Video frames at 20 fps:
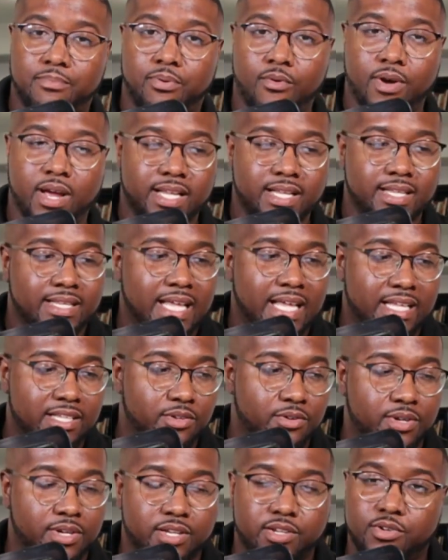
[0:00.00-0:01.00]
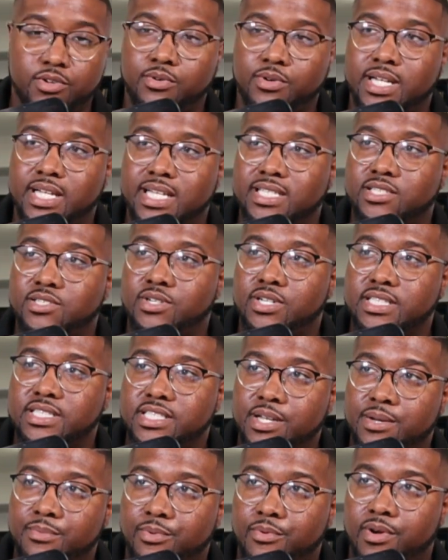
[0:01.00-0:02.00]
point that you can do is you can
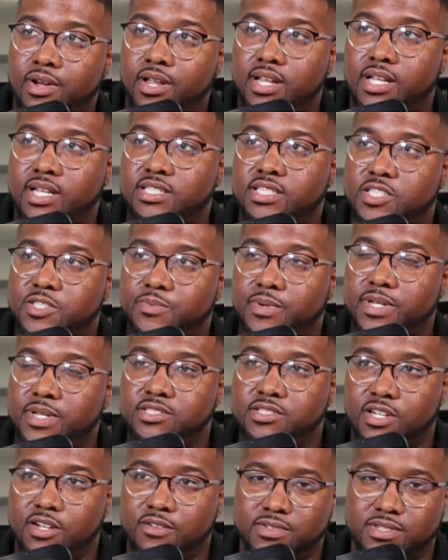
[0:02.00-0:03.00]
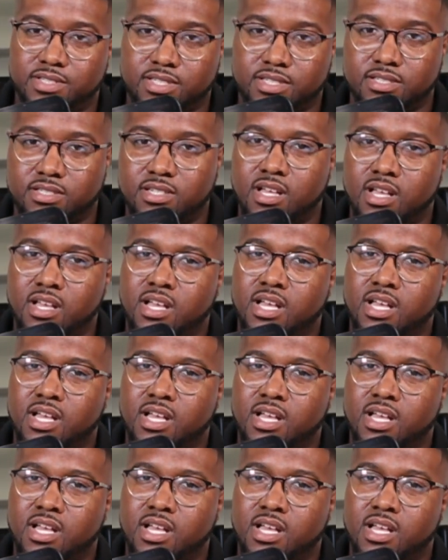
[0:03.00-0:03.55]
temporarily suspend services.